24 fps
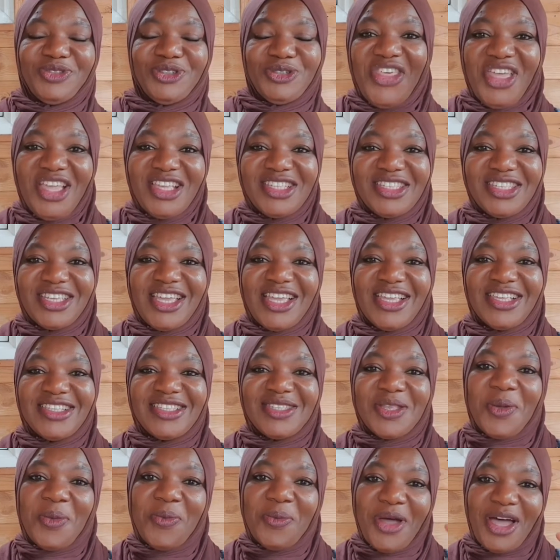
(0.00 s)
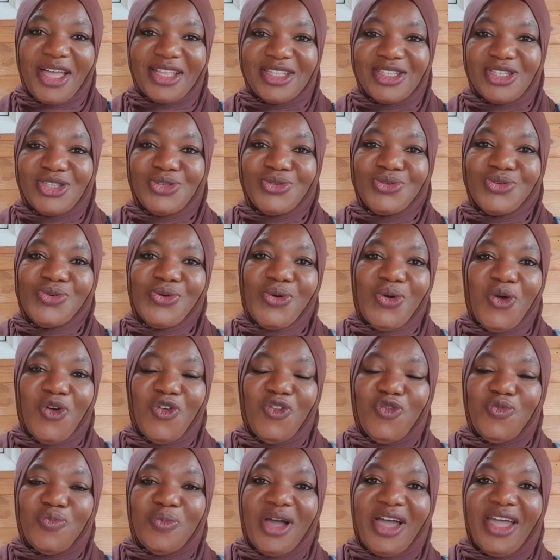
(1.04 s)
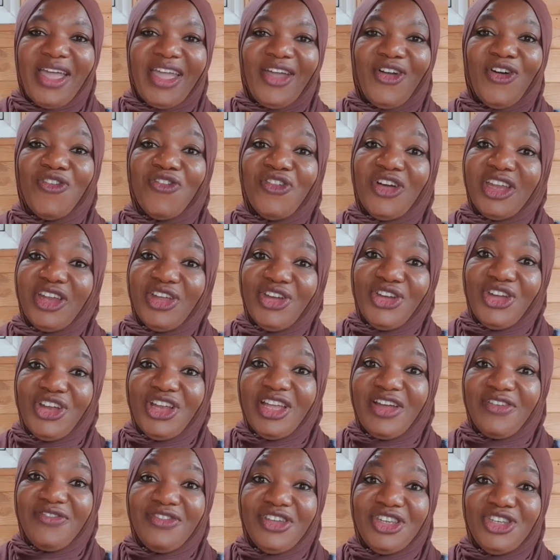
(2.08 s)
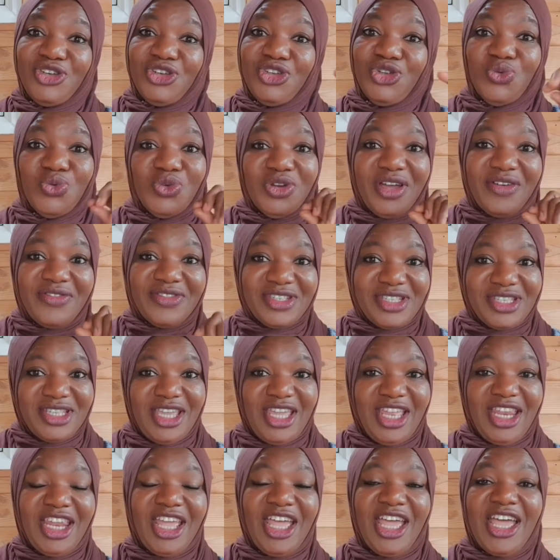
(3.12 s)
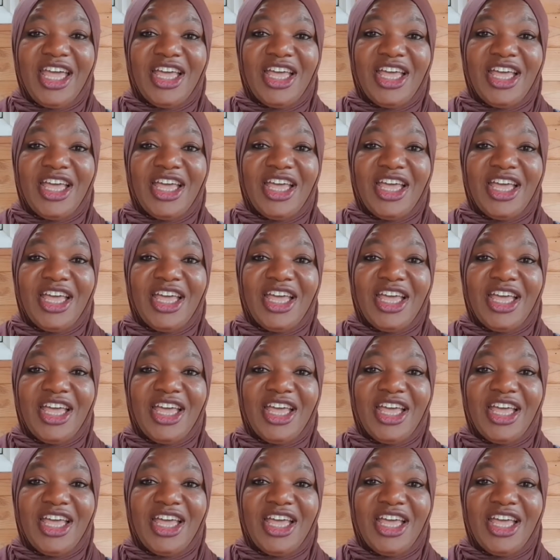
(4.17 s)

This is part two of my of an earlier video you would have seen.